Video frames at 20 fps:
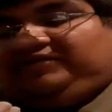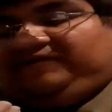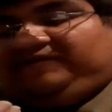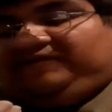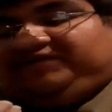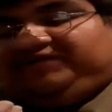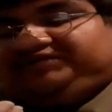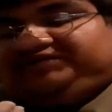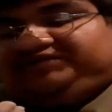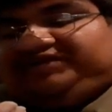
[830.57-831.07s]

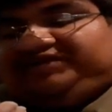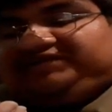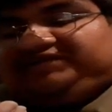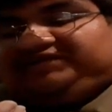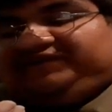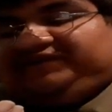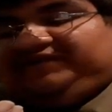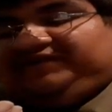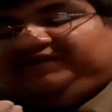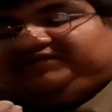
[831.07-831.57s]
this unit gets
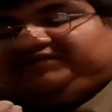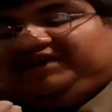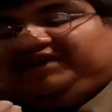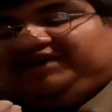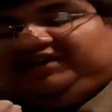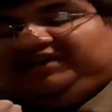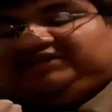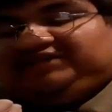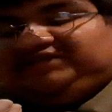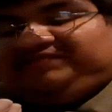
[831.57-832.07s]

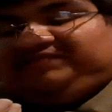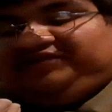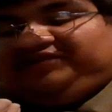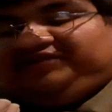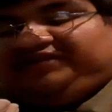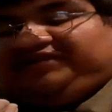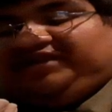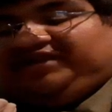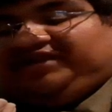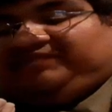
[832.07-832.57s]
10,000 power
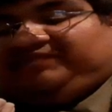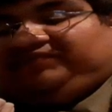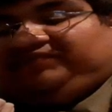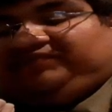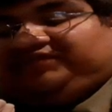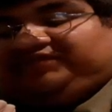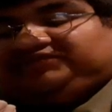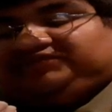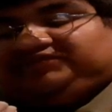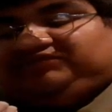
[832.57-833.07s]
and
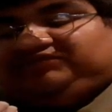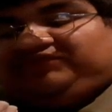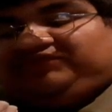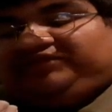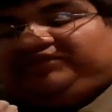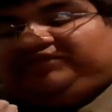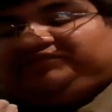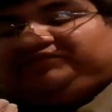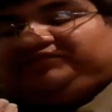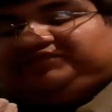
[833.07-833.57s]
+2
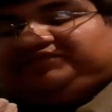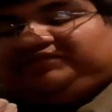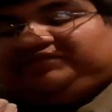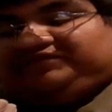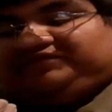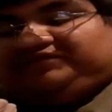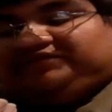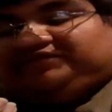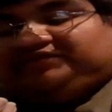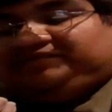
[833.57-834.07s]
critical to end
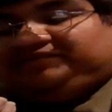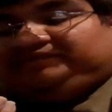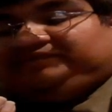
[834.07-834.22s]
turn.